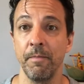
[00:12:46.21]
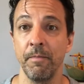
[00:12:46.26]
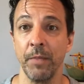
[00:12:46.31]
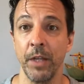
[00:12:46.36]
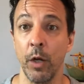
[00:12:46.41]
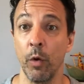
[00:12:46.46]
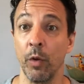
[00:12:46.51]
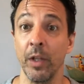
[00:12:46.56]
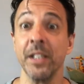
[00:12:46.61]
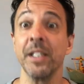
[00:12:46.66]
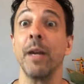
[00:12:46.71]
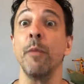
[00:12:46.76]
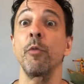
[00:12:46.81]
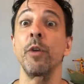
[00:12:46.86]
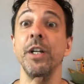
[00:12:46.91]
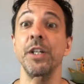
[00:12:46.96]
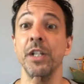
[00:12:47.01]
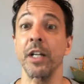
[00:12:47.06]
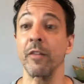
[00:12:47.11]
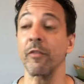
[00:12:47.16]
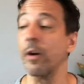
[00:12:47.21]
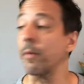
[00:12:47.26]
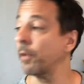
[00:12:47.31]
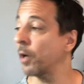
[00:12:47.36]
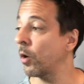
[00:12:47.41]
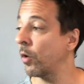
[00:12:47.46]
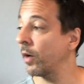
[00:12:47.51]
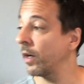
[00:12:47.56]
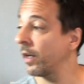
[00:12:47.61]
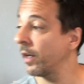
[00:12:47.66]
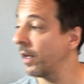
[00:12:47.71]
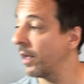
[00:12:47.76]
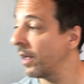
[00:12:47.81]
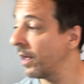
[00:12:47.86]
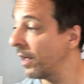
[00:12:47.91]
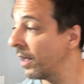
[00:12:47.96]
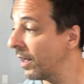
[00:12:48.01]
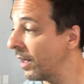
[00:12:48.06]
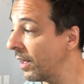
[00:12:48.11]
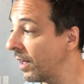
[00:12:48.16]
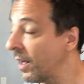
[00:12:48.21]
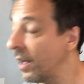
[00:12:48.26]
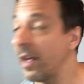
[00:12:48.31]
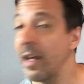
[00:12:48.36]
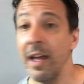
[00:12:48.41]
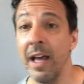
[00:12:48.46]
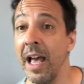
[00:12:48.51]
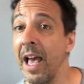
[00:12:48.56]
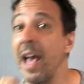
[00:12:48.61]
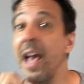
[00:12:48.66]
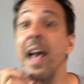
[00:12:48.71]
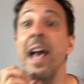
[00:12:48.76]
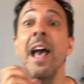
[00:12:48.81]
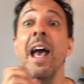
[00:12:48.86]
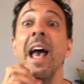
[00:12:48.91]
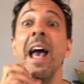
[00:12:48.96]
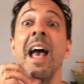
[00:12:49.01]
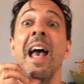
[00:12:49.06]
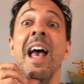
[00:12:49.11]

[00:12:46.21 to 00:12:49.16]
You know, unless I'm reaching. If I'm going, hey,